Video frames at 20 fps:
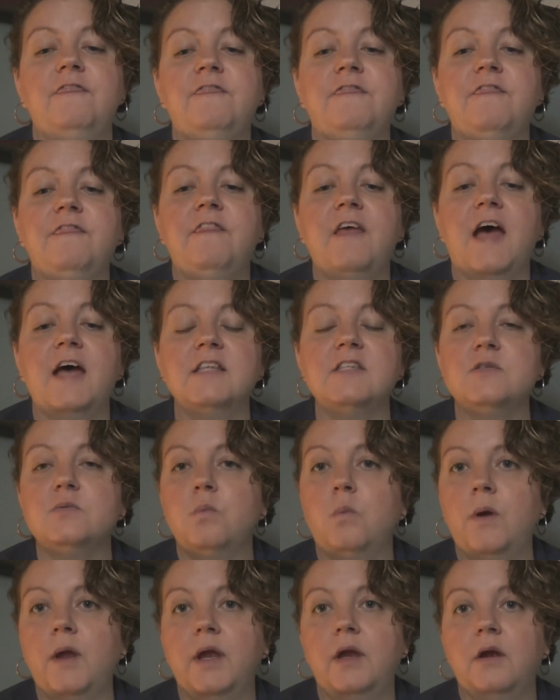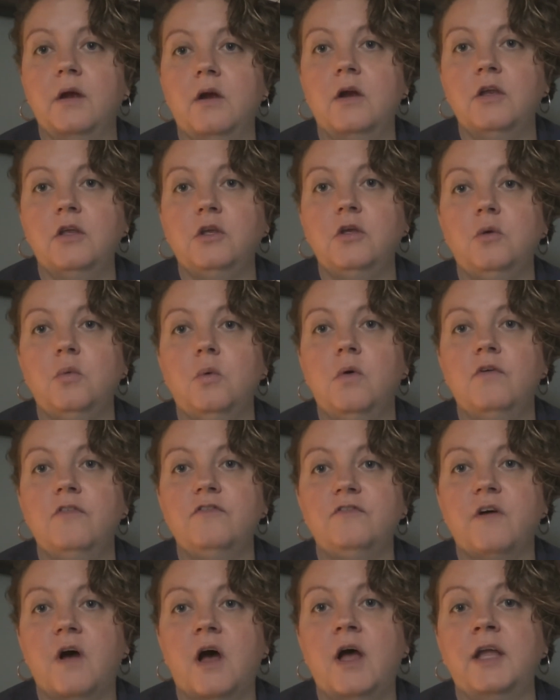That's where you will
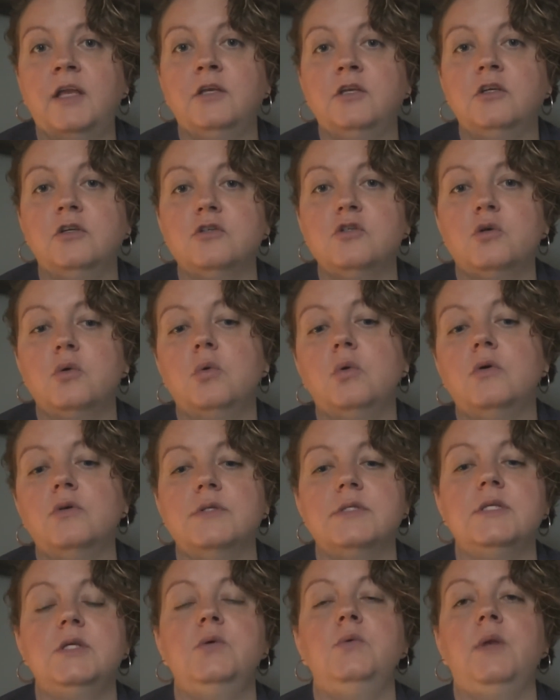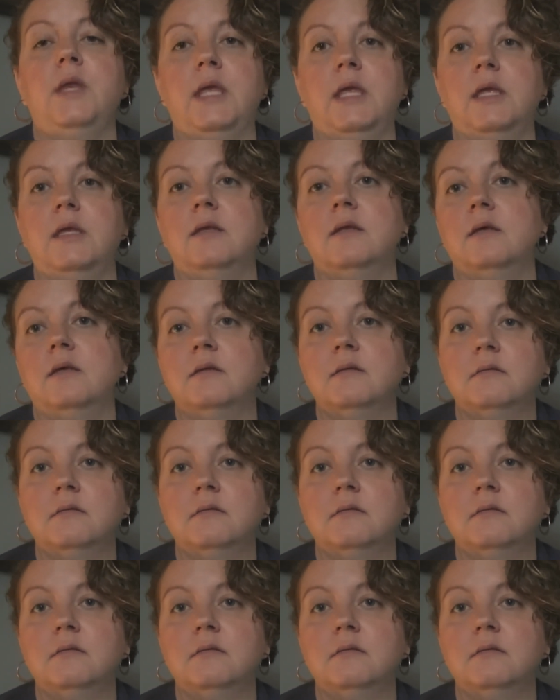find your tools you need